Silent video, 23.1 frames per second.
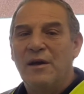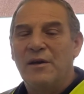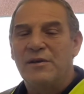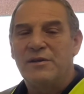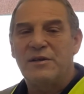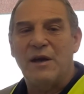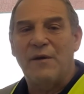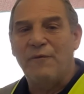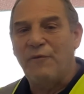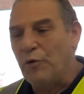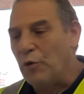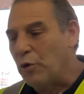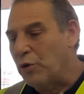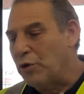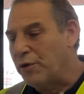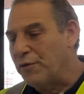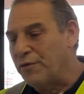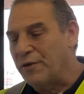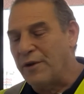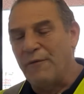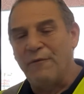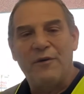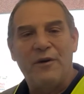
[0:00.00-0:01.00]
Some
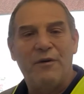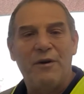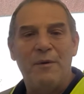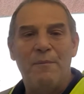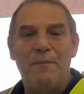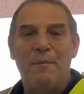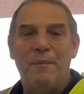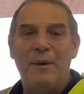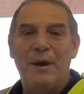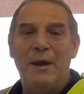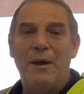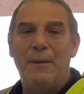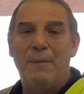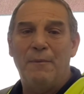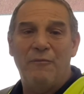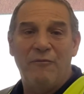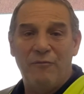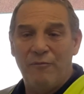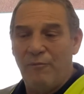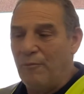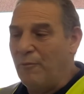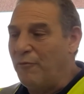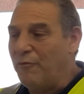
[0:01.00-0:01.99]
forklifts can
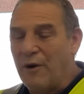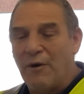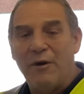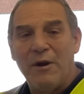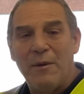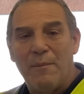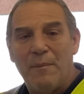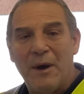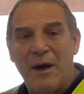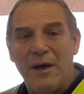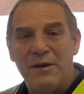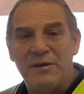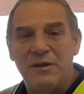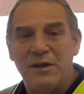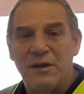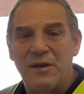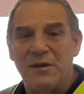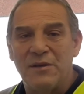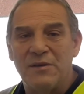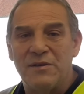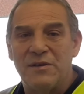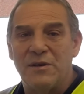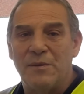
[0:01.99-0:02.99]
be very
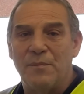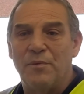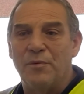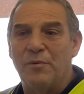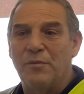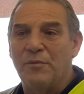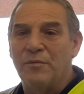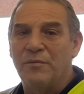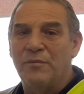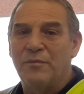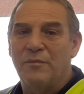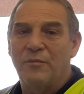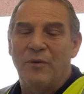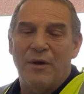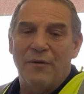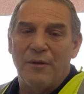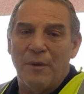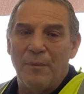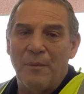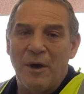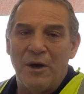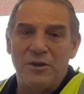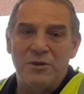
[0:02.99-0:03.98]
basic and simple. One of
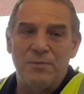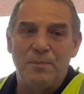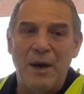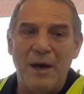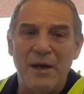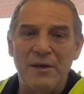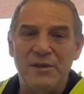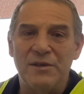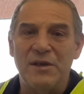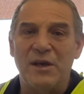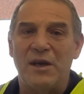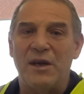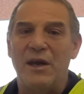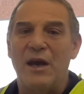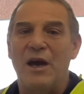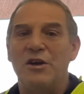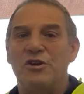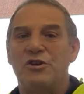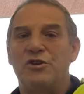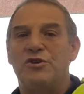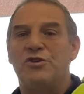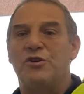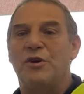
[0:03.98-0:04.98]
the most basic
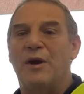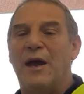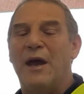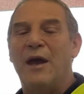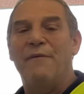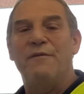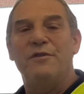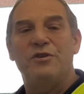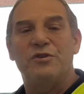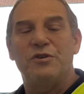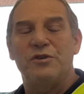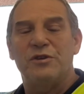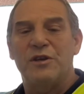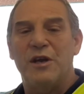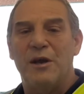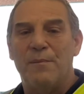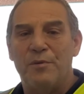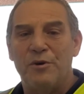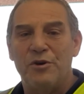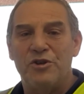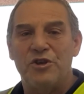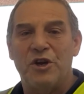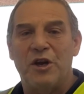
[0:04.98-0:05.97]
gauges you have is your
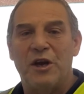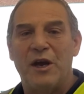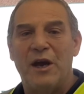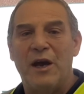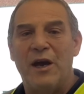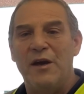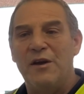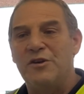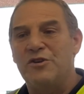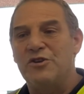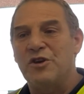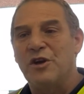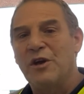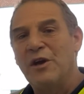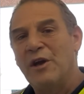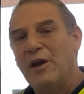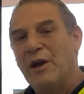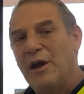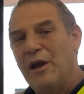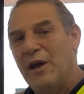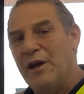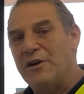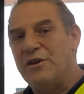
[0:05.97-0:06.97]
temperature gauge
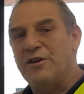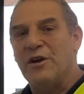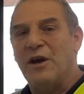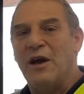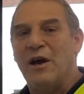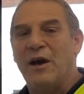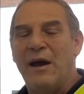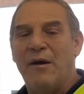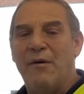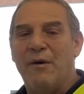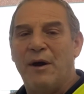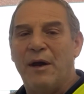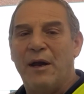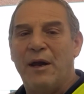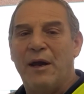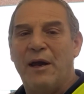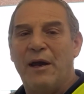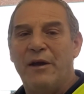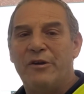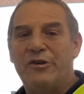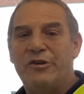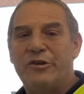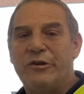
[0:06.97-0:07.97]
and your AR
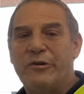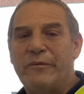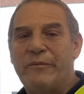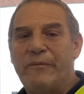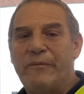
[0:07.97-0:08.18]
gauge.